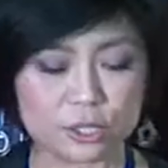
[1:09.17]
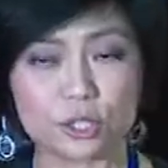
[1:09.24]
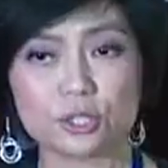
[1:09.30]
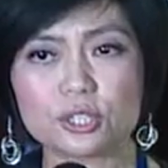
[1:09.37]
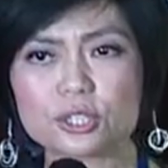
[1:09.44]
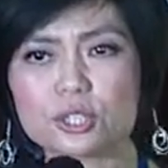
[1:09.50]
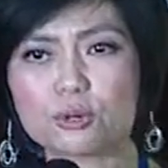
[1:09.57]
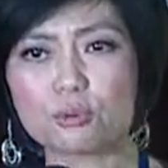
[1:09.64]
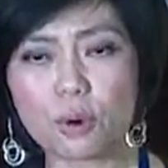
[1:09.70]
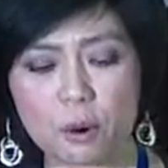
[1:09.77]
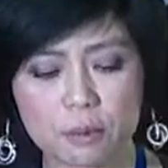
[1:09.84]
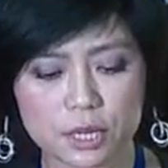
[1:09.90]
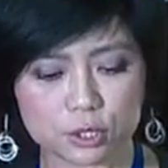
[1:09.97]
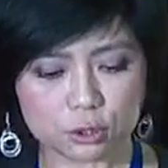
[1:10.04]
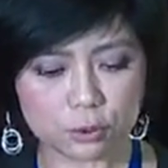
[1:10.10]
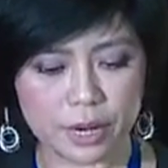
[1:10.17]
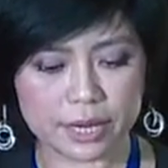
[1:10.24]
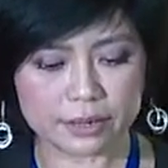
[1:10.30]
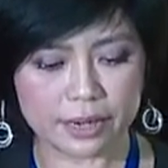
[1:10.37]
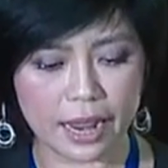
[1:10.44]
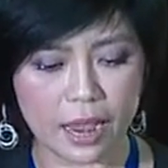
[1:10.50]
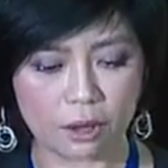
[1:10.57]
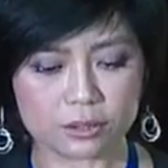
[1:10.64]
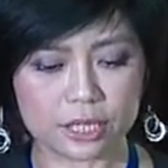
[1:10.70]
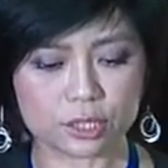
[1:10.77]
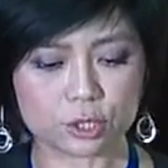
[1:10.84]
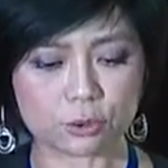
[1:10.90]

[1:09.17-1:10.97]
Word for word: right, so there's a growing trend now that's